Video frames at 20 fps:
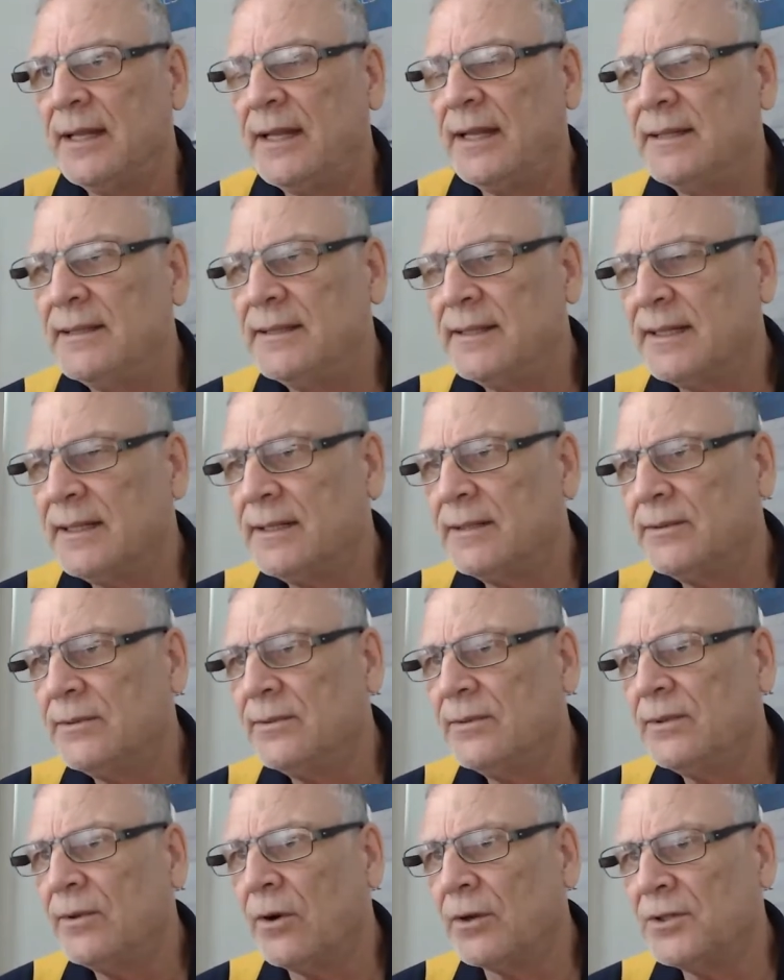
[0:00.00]

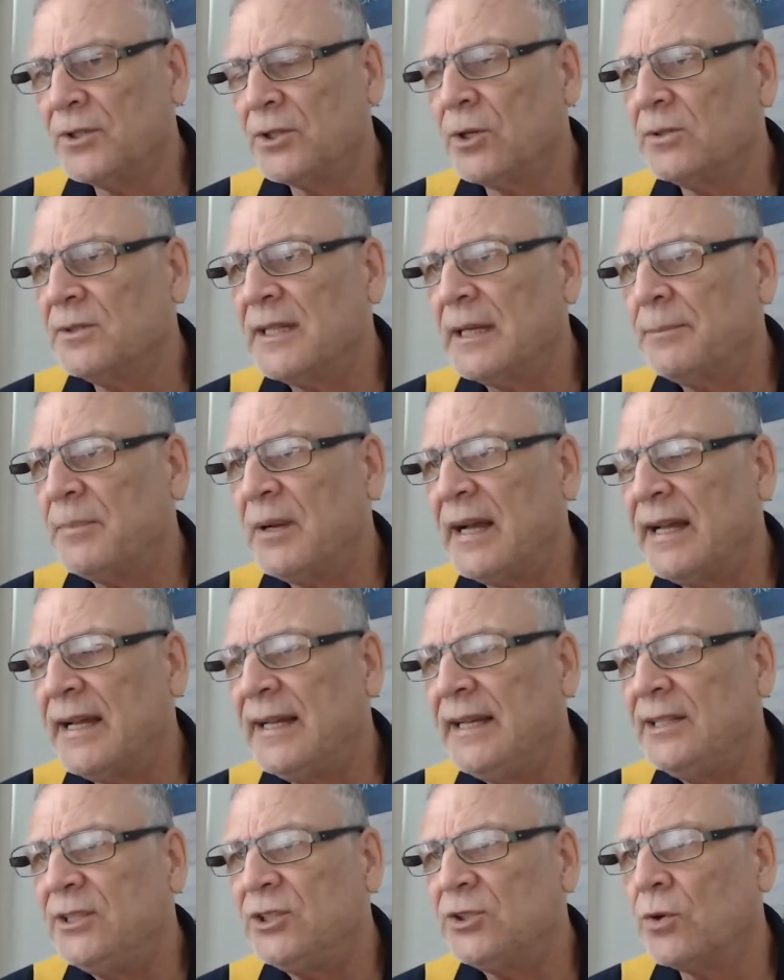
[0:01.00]
on your contact
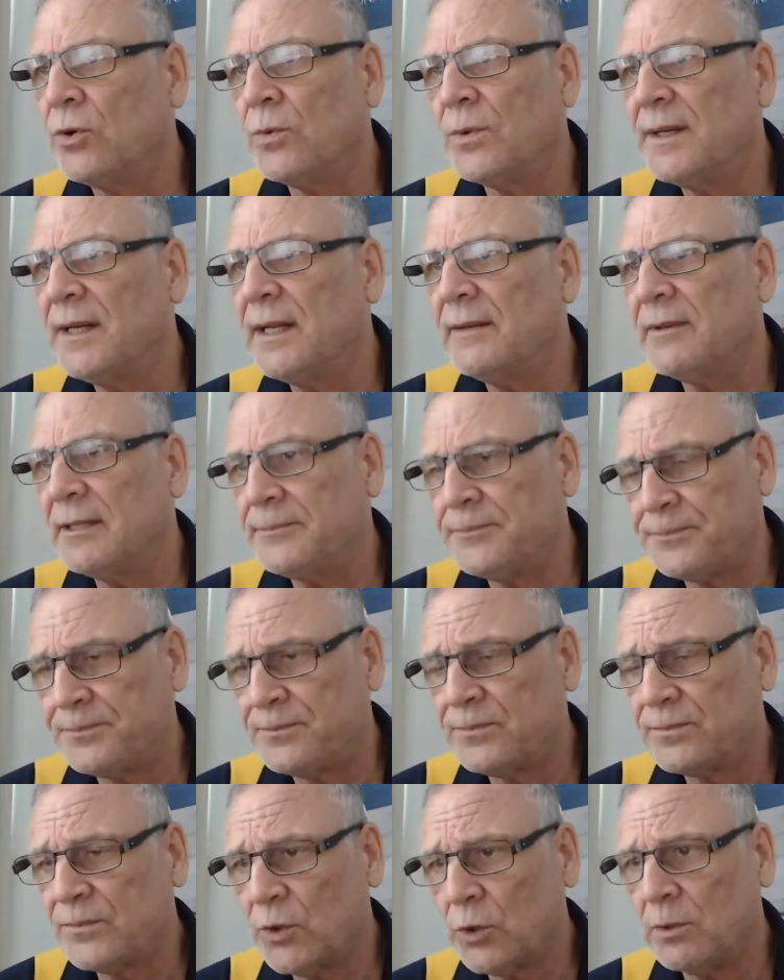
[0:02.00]
page or whatever,
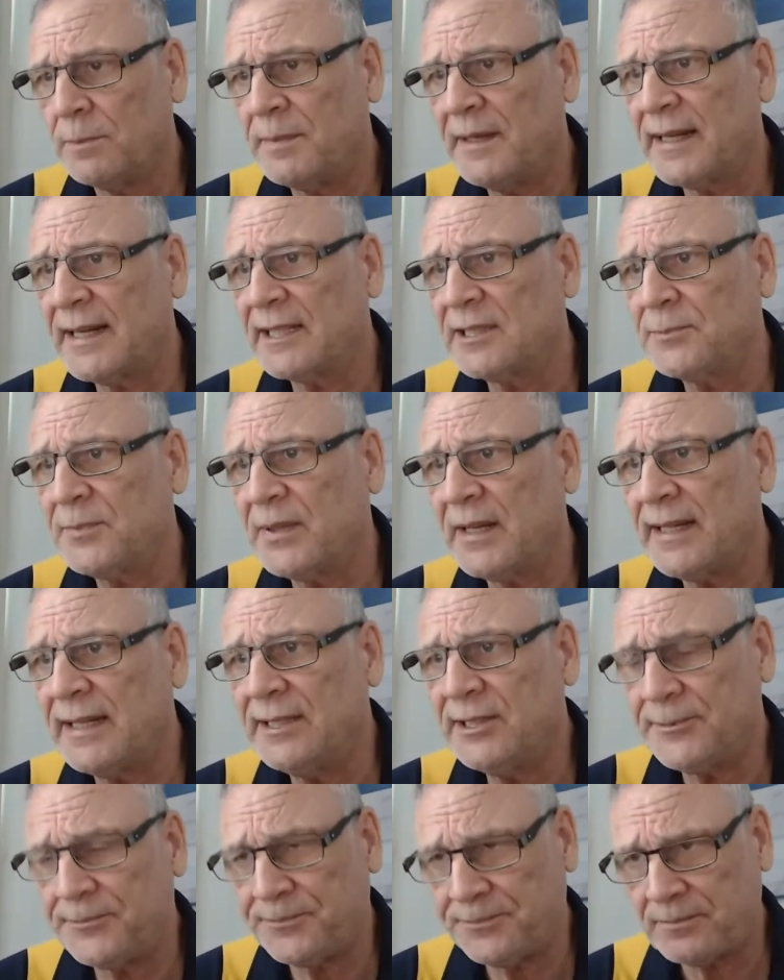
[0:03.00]
or about us
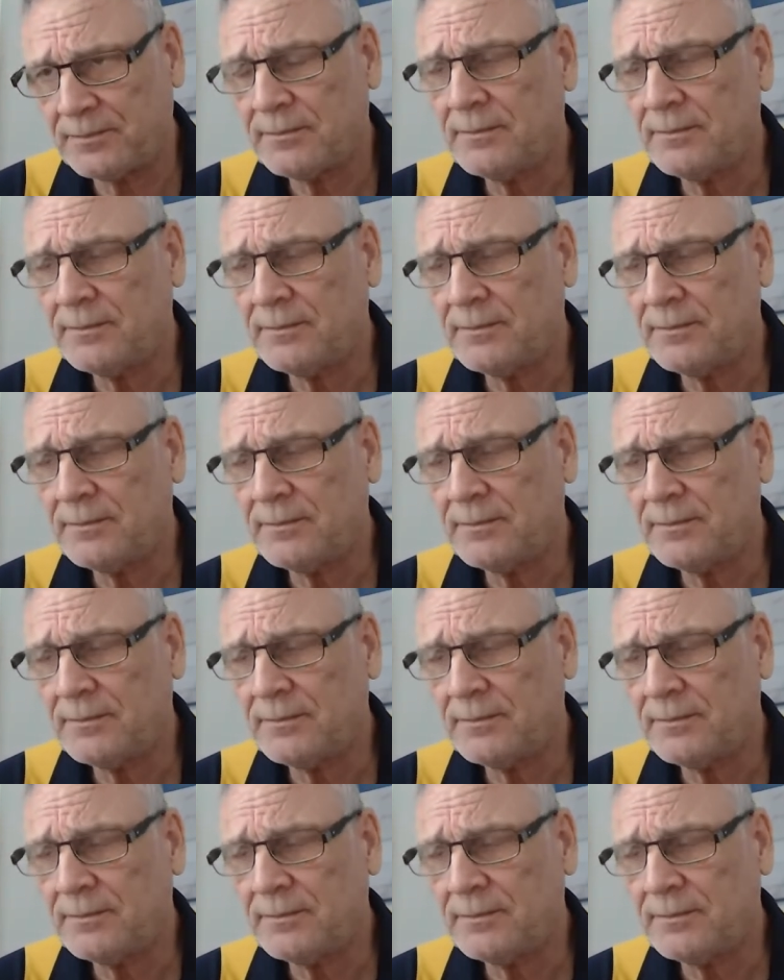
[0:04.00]
page.